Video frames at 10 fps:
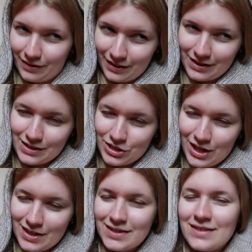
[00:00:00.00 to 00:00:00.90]
it a
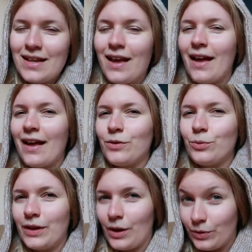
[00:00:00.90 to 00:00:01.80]
chance, and
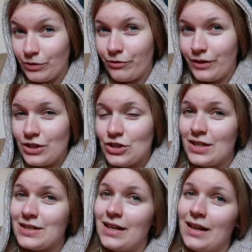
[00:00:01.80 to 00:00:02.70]
when I will finish it,